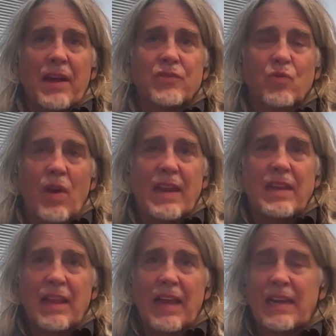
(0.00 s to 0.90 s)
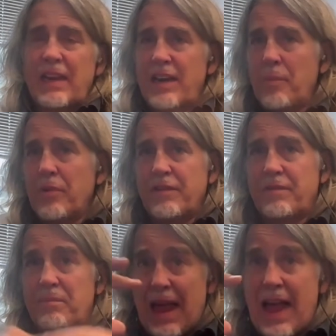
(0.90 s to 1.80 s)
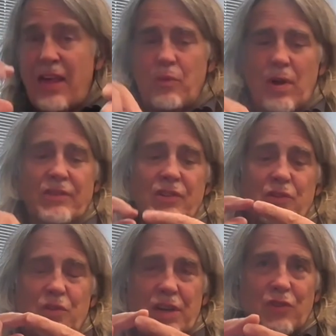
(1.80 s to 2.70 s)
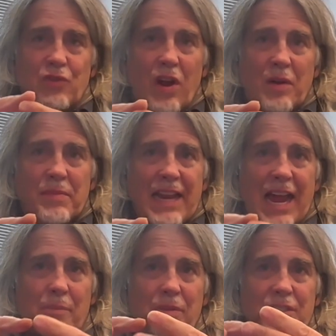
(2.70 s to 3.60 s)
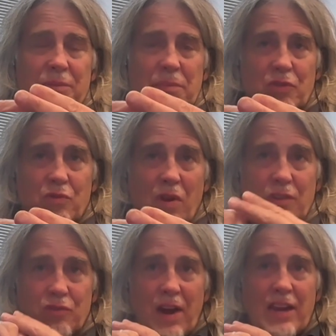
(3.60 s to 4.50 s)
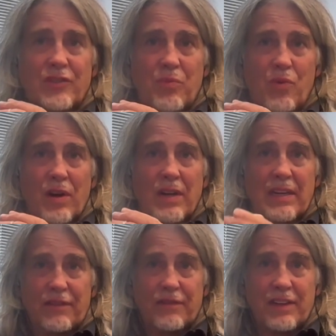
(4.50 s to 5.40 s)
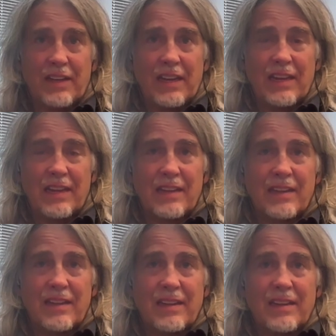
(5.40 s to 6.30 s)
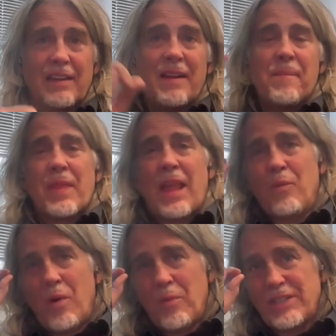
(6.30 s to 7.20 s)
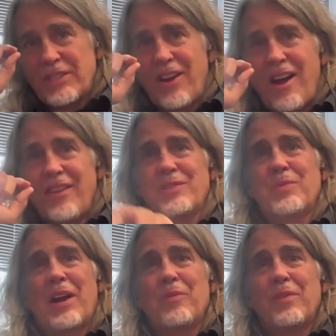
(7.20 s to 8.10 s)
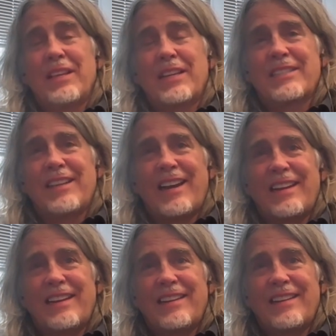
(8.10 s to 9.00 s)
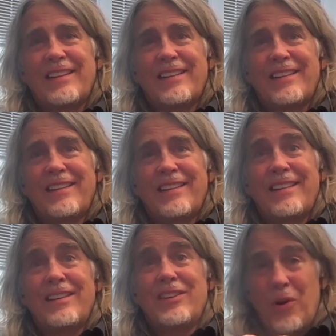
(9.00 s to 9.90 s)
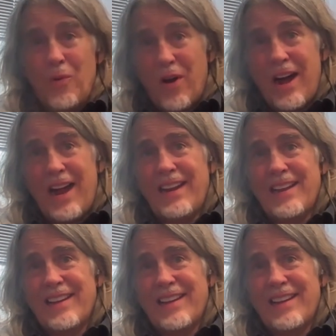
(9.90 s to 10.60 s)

regulate a number of pathways, including drug metabolism and drug transport, differently. And when we saw this, we got really excited. You know why?